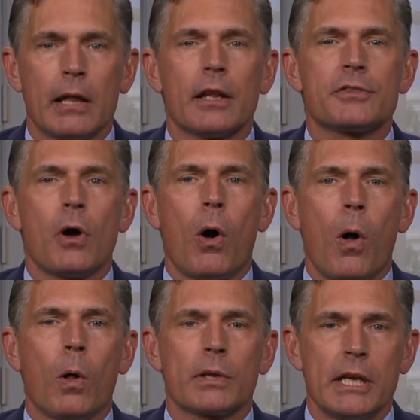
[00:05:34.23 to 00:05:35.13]
Let's
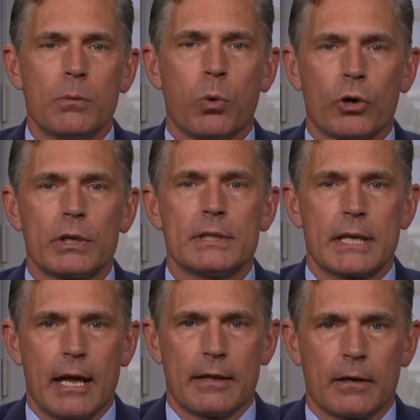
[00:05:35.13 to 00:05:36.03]
all keep working
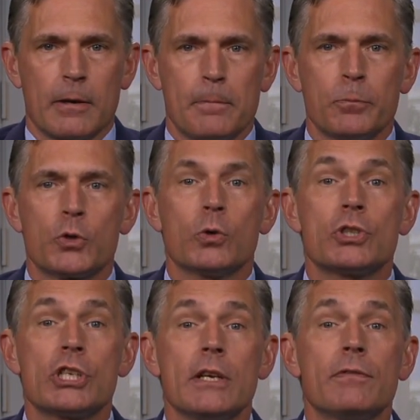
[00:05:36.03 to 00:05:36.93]
together to
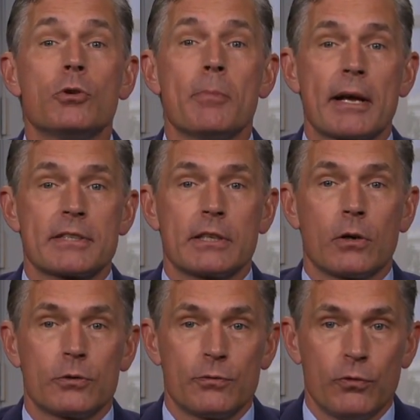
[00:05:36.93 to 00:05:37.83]
achieve New
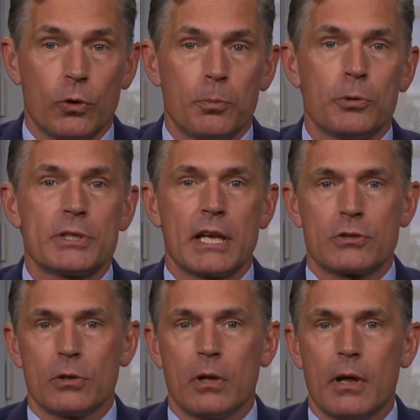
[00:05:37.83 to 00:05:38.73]
Mexico's full
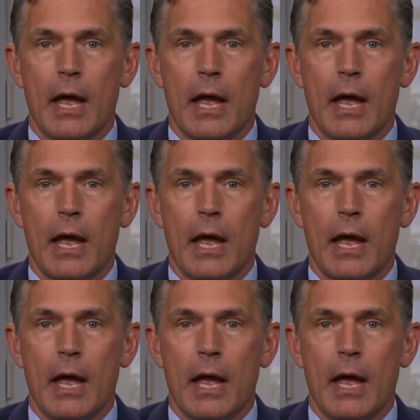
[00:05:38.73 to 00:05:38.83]
potential